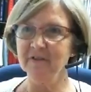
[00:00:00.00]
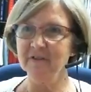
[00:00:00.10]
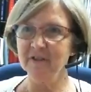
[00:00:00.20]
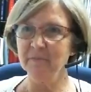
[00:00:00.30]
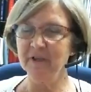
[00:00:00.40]
in
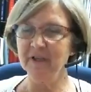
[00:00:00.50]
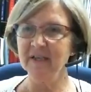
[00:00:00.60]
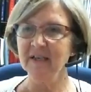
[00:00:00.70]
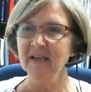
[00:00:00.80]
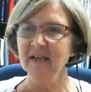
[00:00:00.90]
some way,
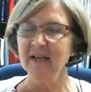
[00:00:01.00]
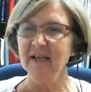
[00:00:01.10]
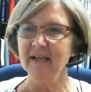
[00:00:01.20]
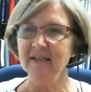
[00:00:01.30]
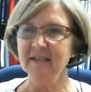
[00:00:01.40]

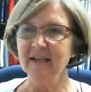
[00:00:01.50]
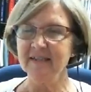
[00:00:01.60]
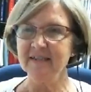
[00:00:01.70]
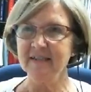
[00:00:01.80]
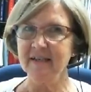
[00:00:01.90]
and
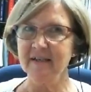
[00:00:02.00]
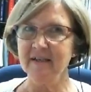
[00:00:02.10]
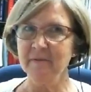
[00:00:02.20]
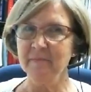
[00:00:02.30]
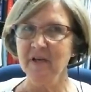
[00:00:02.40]
yet
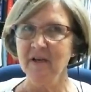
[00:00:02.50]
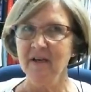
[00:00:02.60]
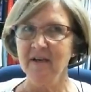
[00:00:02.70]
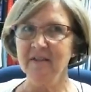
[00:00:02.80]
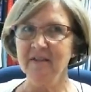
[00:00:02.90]

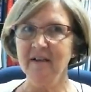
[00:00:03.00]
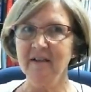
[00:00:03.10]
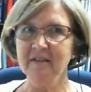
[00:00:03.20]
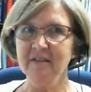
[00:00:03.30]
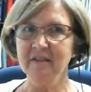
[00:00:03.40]

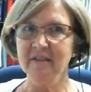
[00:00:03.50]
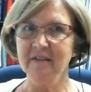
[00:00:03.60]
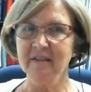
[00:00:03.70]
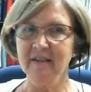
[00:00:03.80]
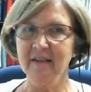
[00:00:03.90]
acknowledging
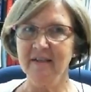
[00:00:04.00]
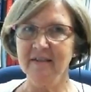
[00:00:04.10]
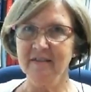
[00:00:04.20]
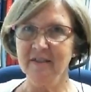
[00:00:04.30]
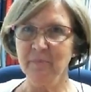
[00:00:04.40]
that
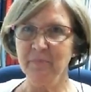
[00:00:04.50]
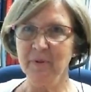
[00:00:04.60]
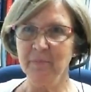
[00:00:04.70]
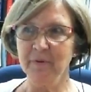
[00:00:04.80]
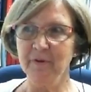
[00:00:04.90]

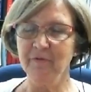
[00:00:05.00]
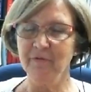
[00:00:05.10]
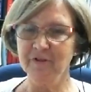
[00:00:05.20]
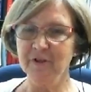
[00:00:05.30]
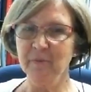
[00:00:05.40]

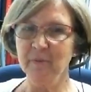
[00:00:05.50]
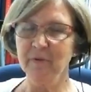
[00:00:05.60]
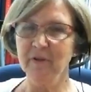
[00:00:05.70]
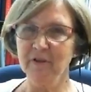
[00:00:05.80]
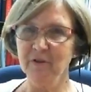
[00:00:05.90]
for some
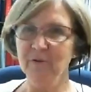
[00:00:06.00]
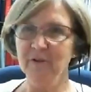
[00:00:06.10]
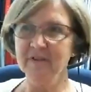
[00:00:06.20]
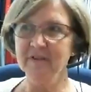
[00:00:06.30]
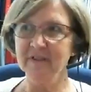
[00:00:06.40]
people the
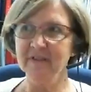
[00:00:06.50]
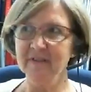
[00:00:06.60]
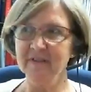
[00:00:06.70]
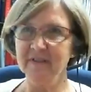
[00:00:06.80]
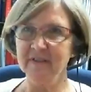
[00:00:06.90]
noise
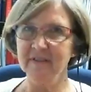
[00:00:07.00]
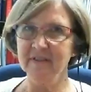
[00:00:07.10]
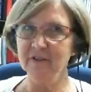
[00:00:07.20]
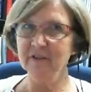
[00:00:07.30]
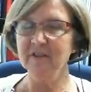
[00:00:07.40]
is
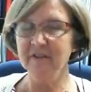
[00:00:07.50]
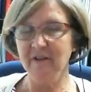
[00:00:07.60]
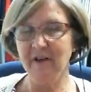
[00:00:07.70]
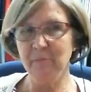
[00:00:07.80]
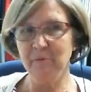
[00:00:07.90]

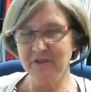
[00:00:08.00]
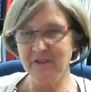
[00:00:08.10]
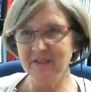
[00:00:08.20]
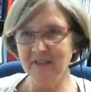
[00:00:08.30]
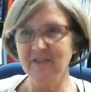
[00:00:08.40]
they're
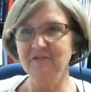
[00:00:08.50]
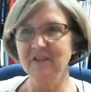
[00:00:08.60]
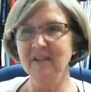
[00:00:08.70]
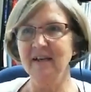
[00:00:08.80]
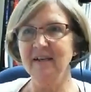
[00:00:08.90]
hypersensitive to
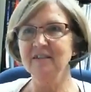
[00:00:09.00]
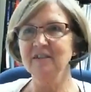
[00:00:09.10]
that. It's just